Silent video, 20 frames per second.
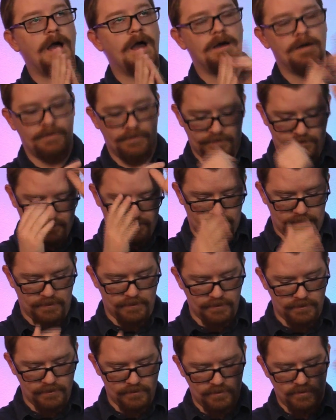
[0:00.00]
Jesus
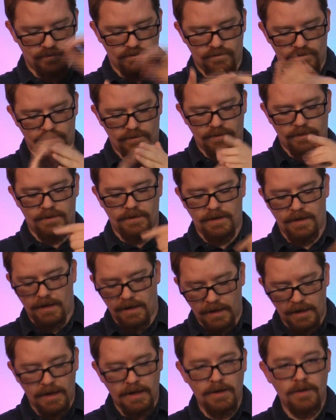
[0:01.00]
Christ
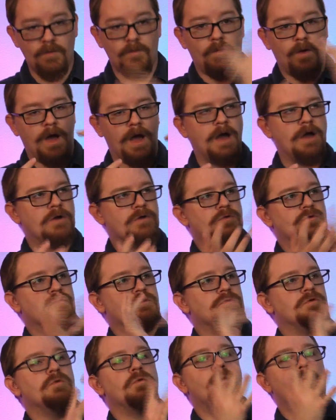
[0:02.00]
asked him to forgive
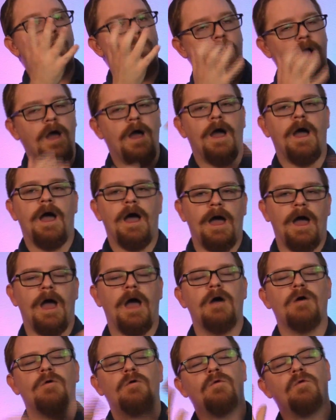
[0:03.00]
us
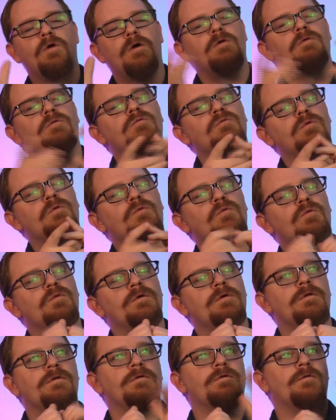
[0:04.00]
because he wants
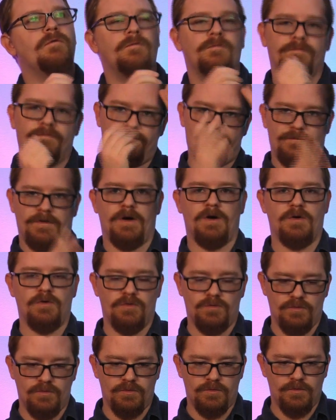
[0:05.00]
us to have a
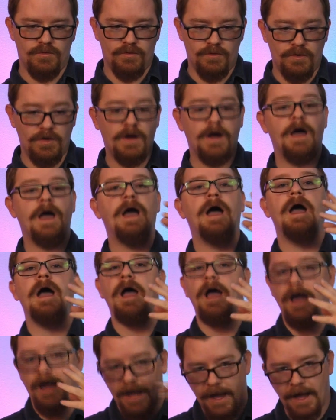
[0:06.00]
relationship with God.
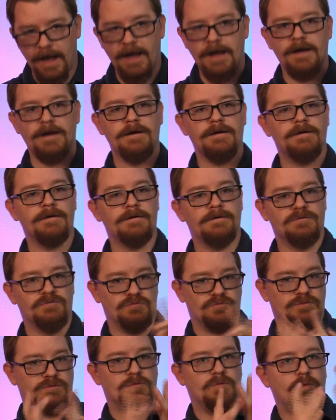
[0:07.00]

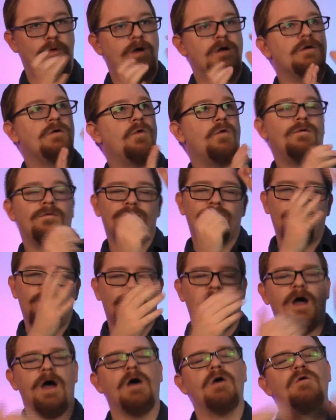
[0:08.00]
And he wants his
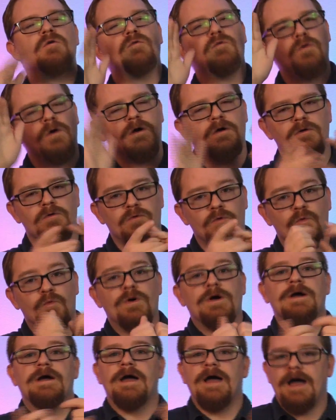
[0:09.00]
Father to have a
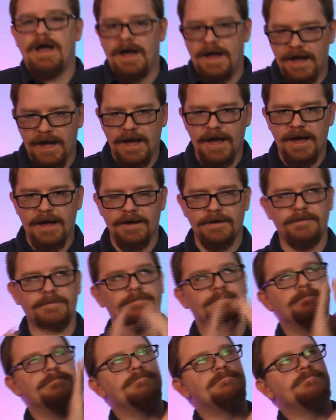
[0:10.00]
relationship with
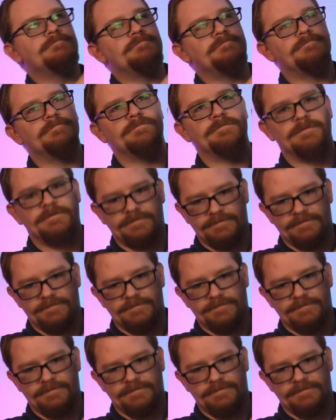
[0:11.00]
us also.